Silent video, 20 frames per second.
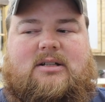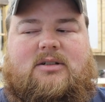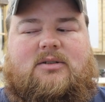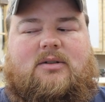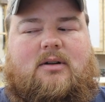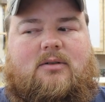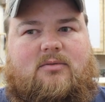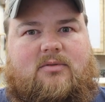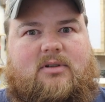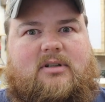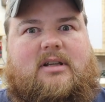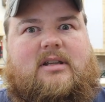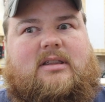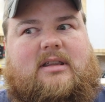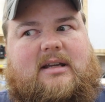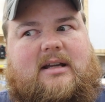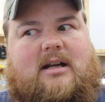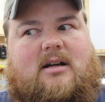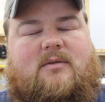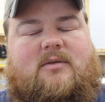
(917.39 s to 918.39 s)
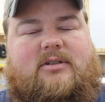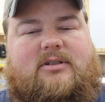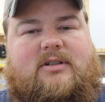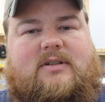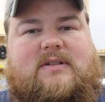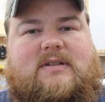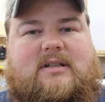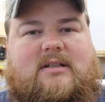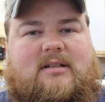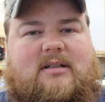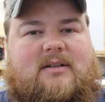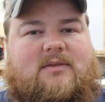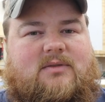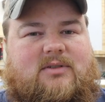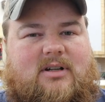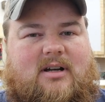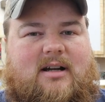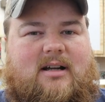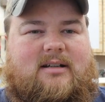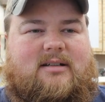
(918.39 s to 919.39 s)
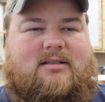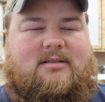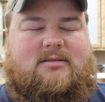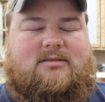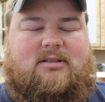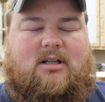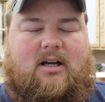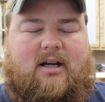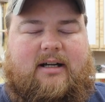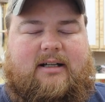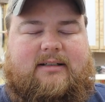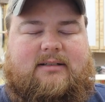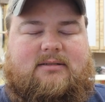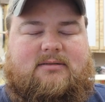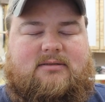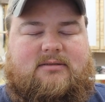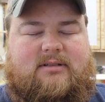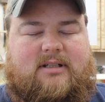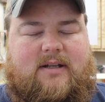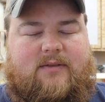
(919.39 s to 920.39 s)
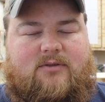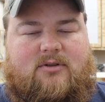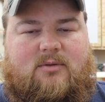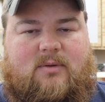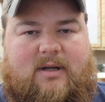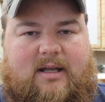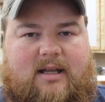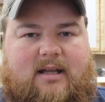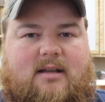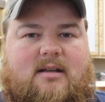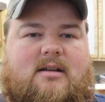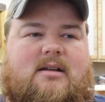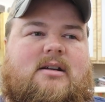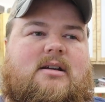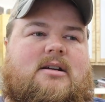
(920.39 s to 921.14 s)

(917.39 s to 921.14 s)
Do I really think I will use it? If not, alright, give it away,